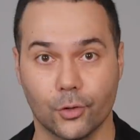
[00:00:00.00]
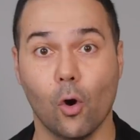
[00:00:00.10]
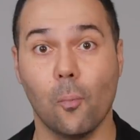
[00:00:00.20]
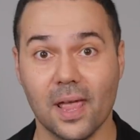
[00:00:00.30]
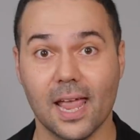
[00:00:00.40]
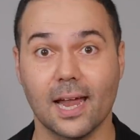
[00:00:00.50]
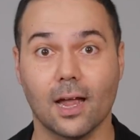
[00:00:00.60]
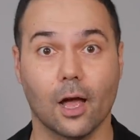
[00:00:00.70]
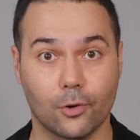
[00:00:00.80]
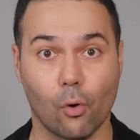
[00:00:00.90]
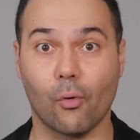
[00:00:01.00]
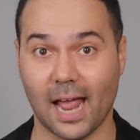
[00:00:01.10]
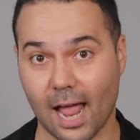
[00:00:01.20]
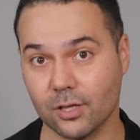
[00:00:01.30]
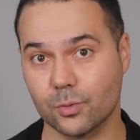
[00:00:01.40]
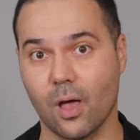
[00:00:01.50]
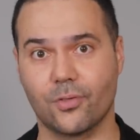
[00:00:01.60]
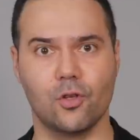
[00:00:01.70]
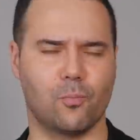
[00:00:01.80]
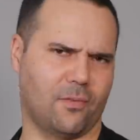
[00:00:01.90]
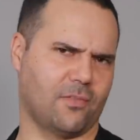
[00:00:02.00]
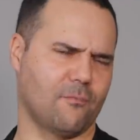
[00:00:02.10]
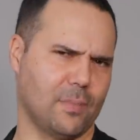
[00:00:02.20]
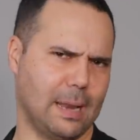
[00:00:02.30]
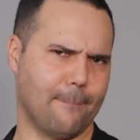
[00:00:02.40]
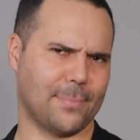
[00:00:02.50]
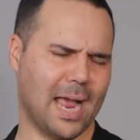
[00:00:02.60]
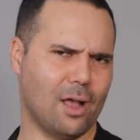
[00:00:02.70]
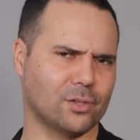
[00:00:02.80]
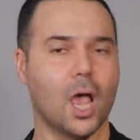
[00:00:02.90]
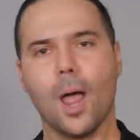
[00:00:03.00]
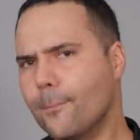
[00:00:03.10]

the door being a door on a house worth two point five million pounds,